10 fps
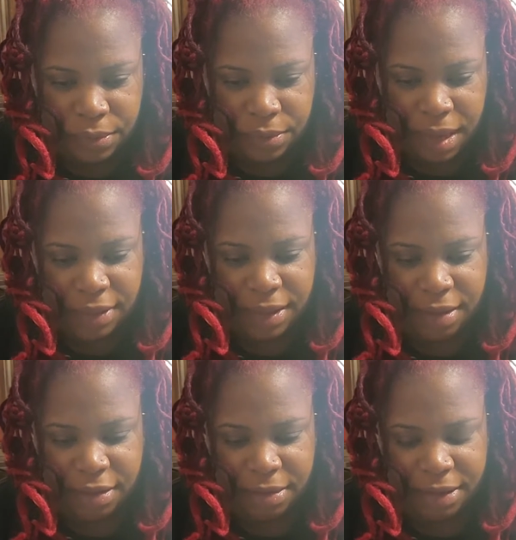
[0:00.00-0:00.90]
I think
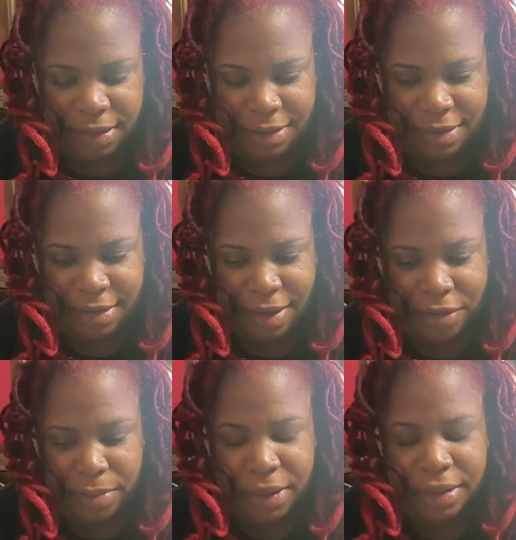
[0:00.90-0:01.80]
it's been 7
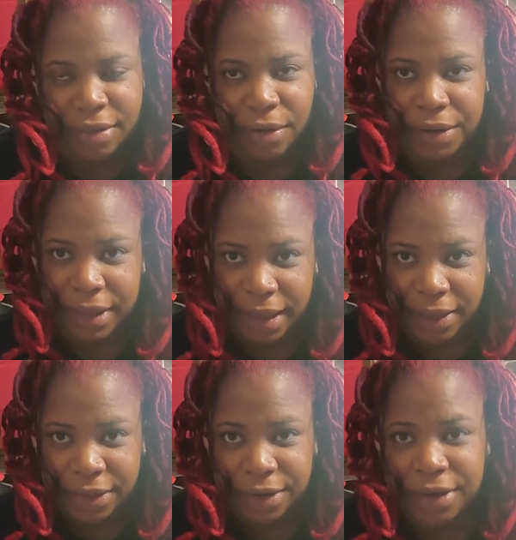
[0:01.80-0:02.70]
months
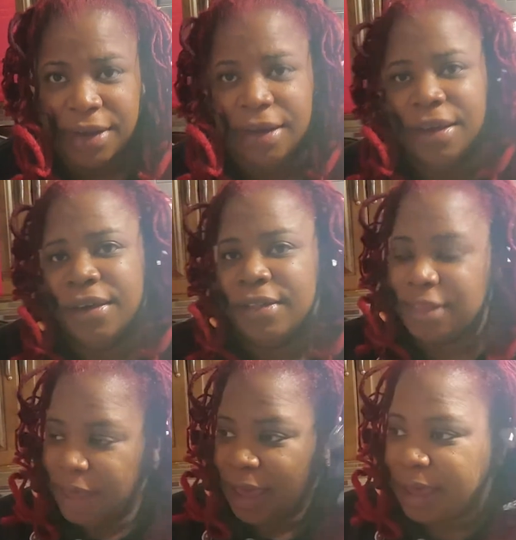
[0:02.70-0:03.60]
altogether
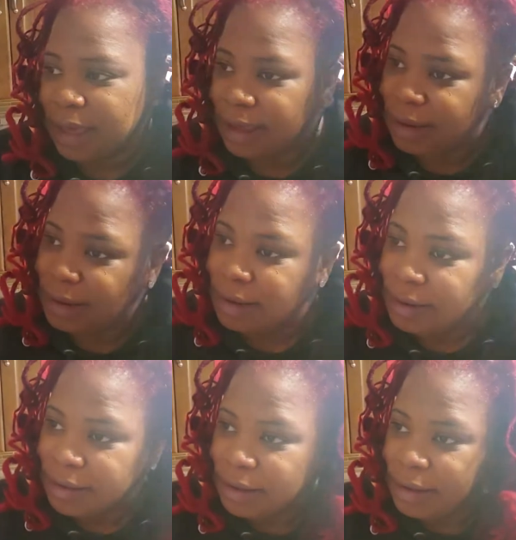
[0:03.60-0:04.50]
that
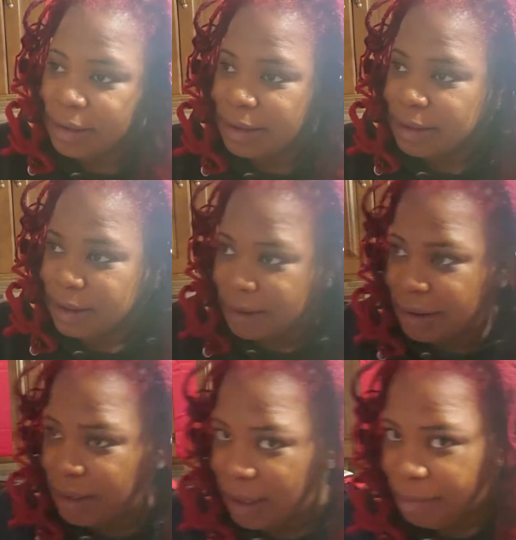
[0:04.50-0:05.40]

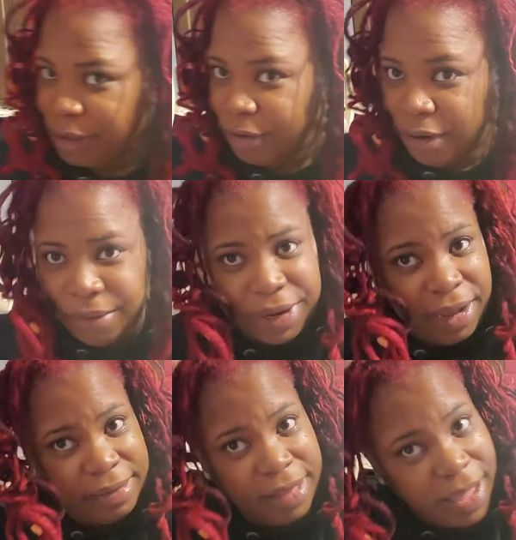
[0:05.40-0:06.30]
I've been growing
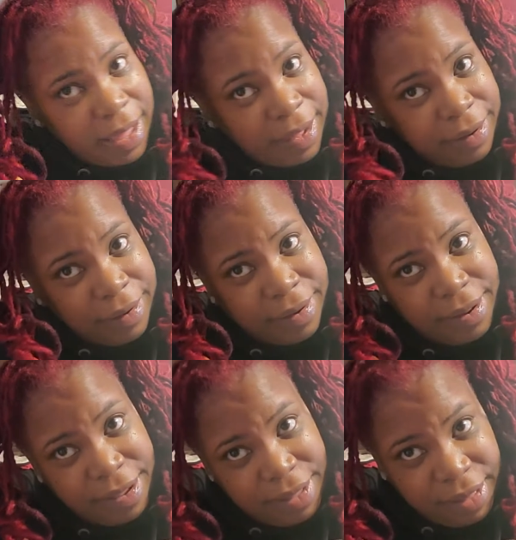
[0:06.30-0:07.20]
out that hair,
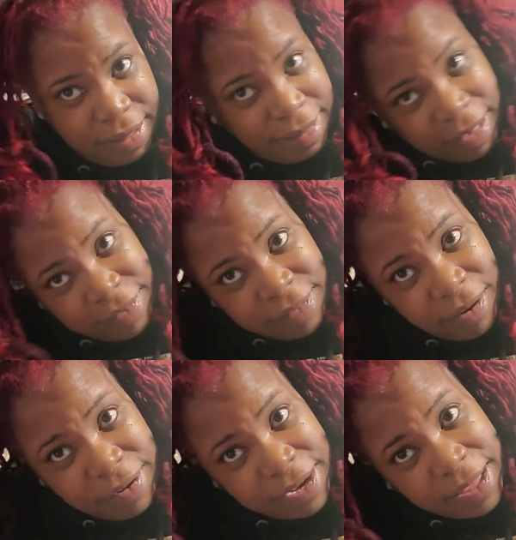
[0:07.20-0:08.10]
because I
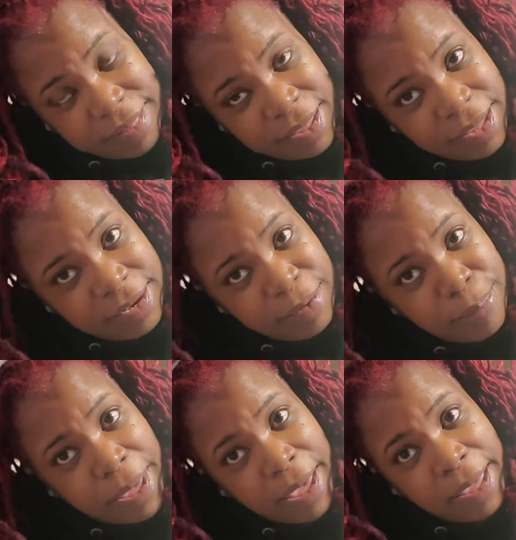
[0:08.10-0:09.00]
started at the end of
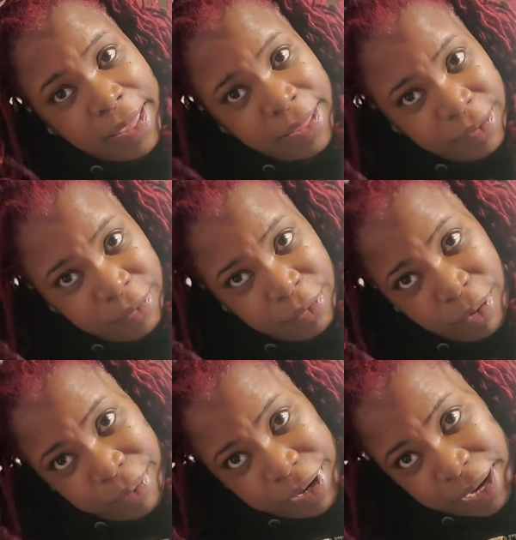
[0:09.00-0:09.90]
May
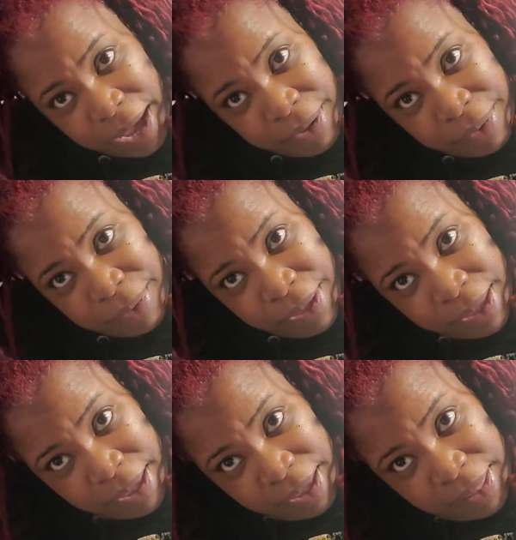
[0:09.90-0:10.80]
growing it out,
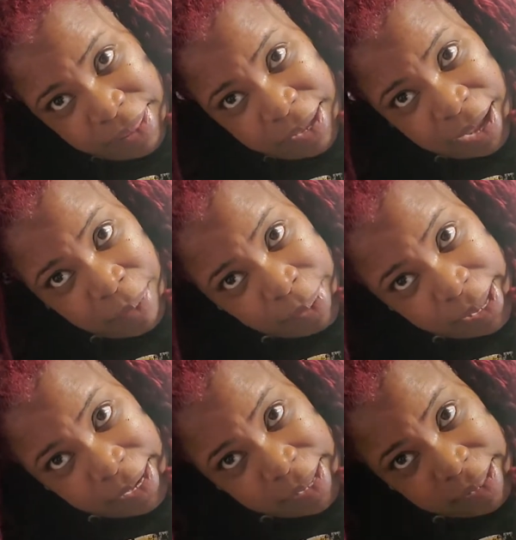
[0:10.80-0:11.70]
and then I
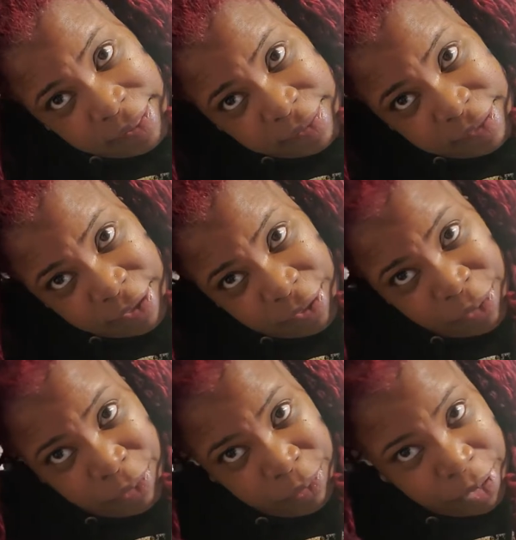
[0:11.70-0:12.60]
waited
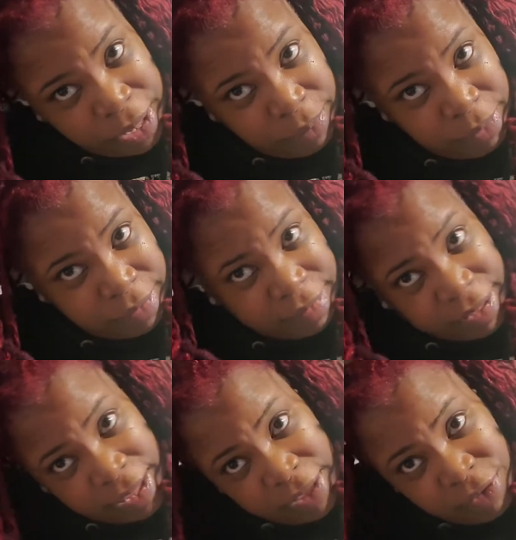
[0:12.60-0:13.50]
until it was 1
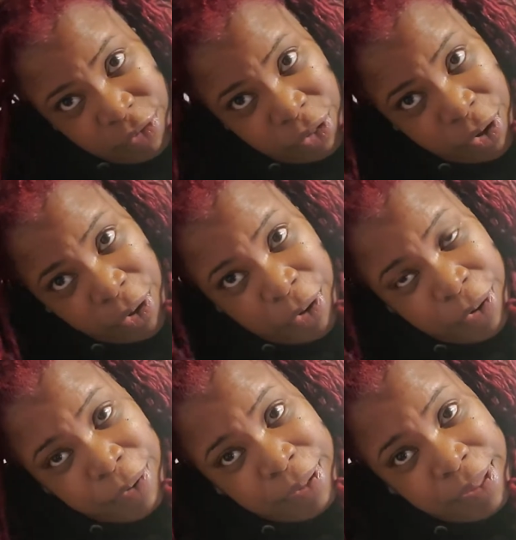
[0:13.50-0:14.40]
inch
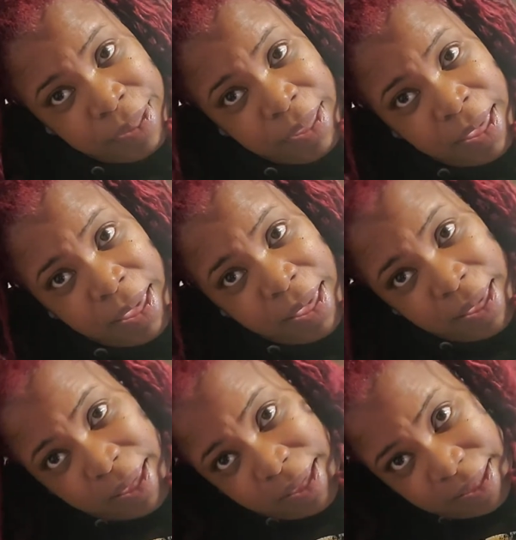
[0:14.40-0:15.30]
long
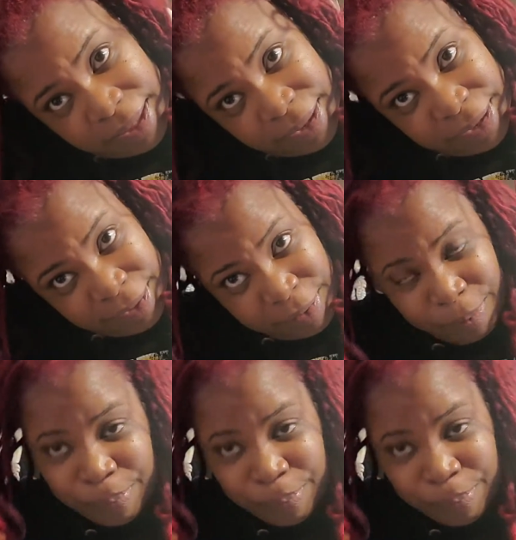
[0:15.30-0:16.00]
and